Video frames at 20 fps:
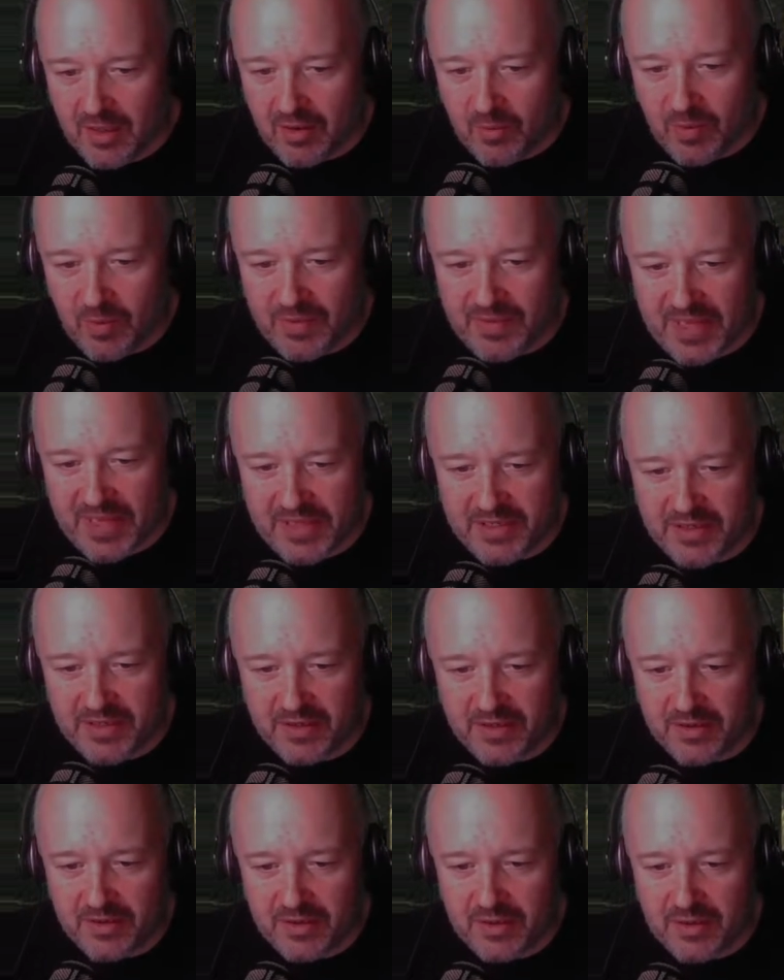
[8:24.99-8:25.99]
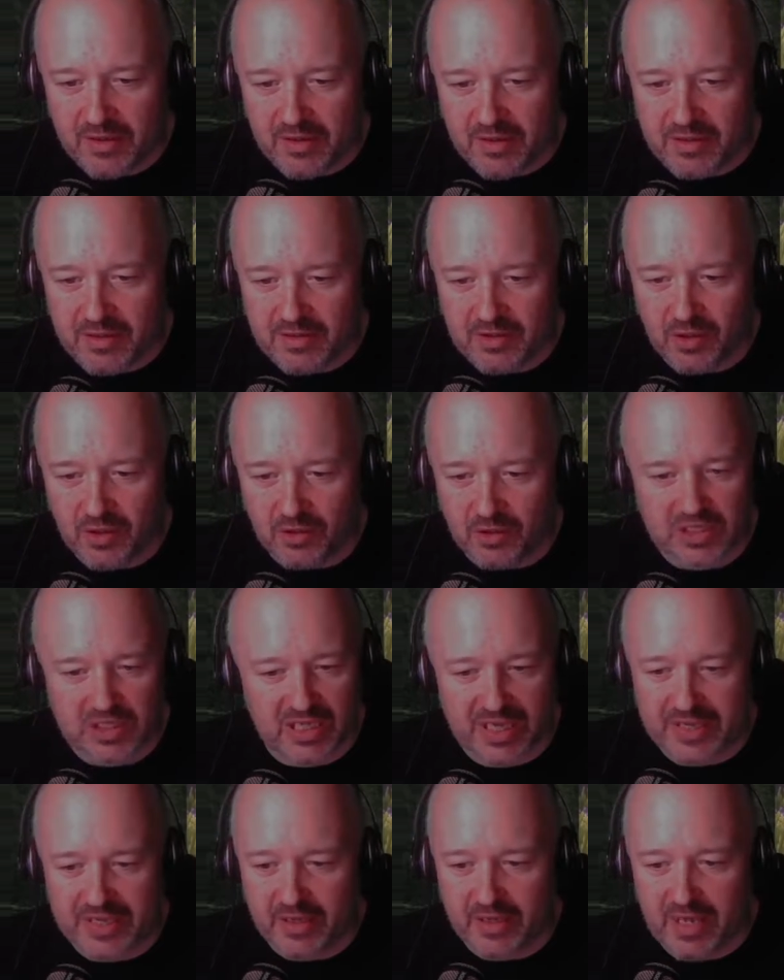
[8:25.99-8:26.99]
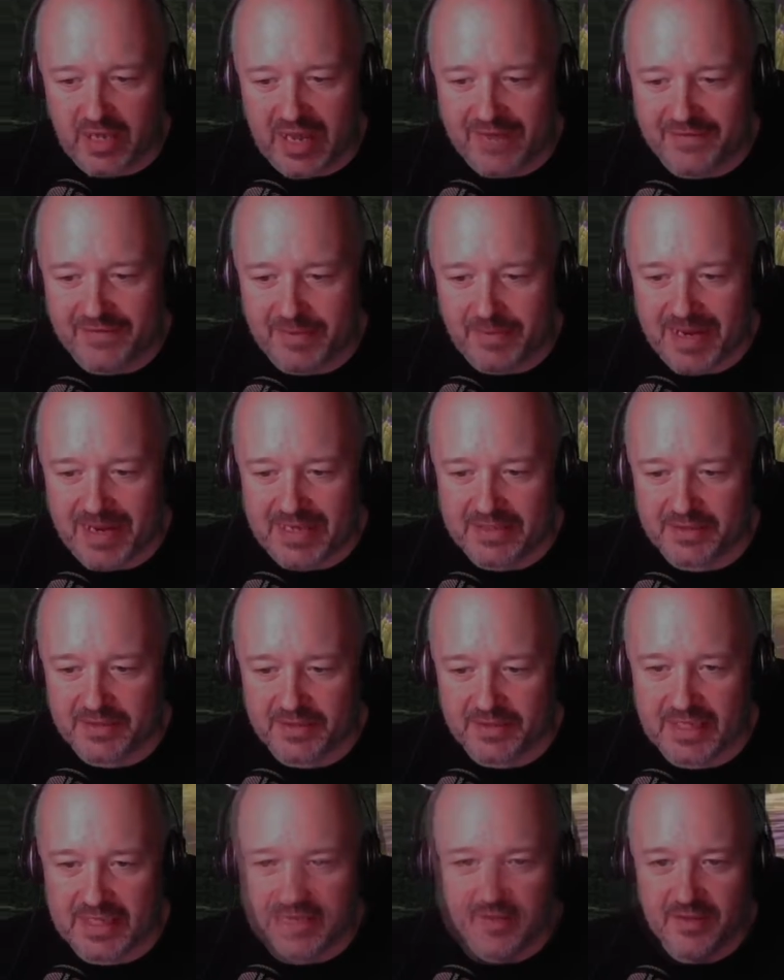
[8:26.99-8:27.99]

When they do, dodge like your life depends on it.